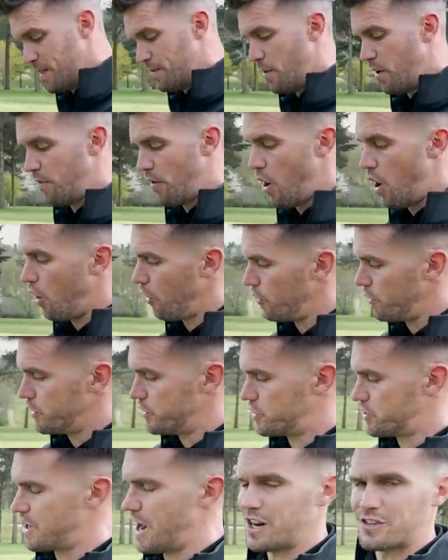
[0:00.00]
them off
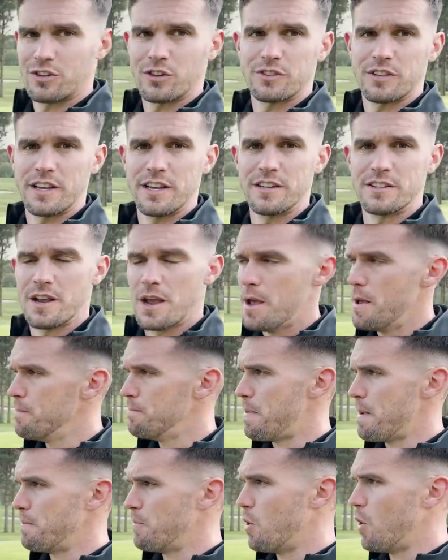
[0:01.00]
orange Castle tees.
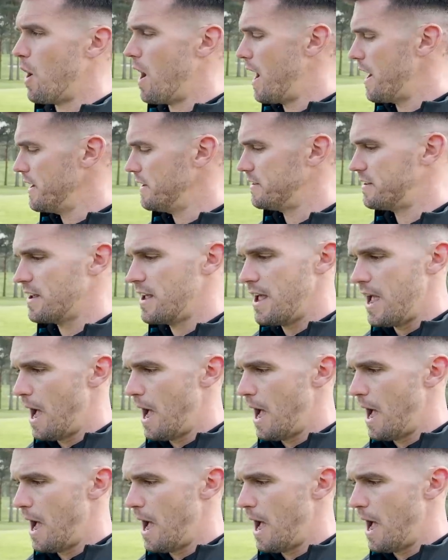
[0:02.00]
Bit more height,